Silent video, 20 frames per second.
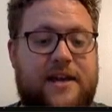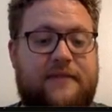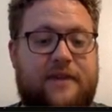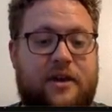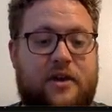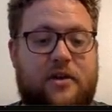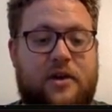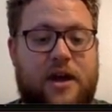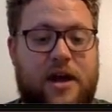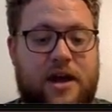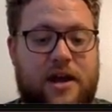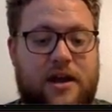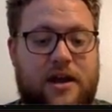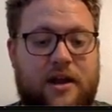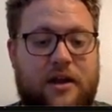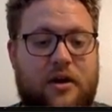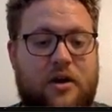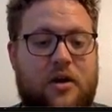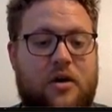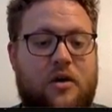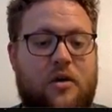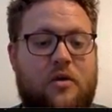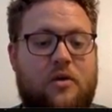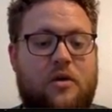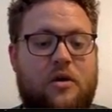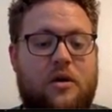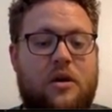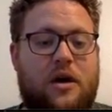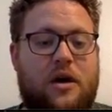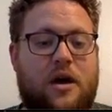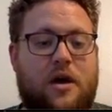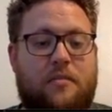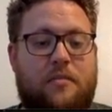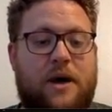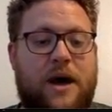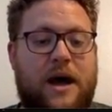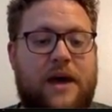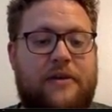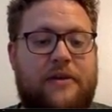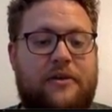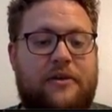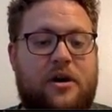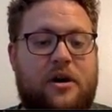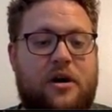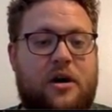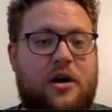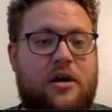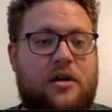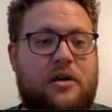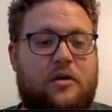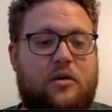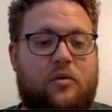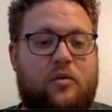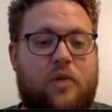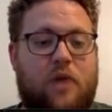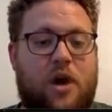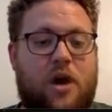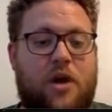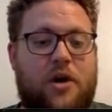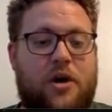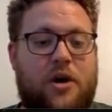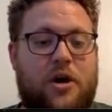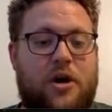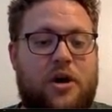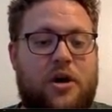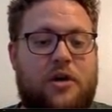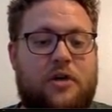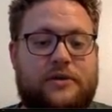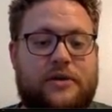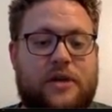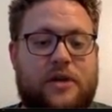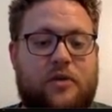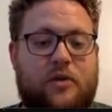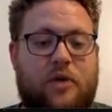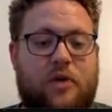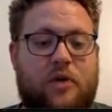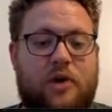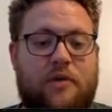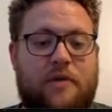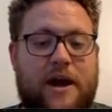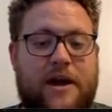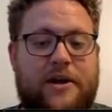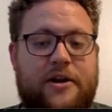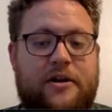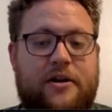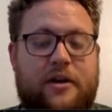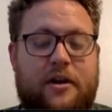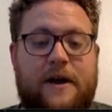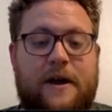If I go ahead and go uh, Python water, uh, water reminder.